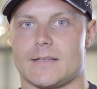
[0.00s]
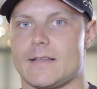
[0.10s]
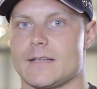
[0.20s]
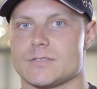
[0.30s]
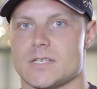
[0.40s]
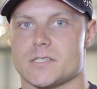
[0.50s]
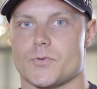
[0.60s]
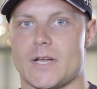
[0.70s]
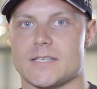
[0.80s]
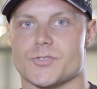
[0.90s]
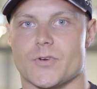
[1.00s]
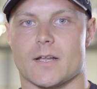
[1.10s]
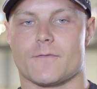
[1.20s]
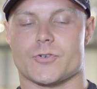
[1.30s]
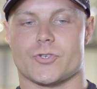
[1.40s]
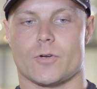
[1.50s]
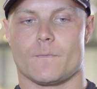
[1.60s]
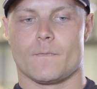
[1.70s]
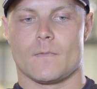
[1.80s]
than just the racetrack. For sure,